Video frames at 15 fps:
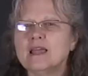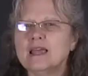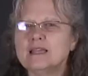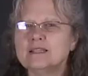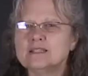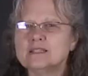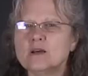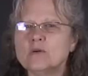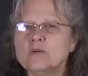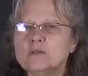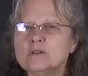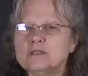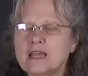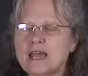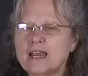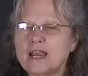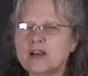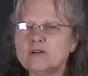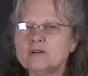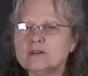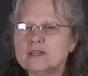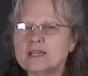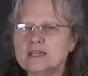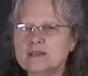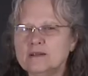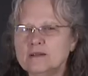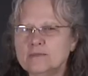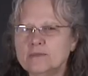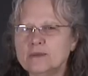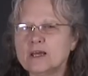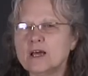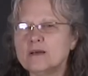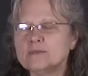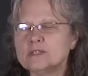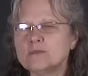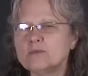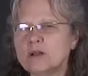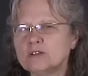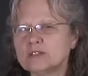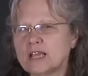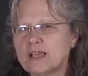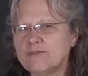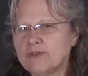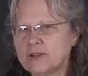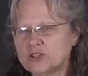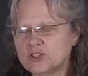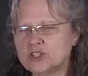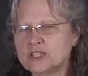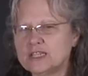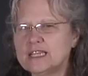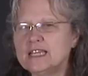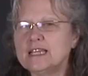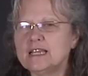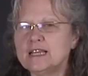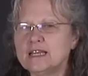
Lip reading: And so that arrow key becomes a multi-function key,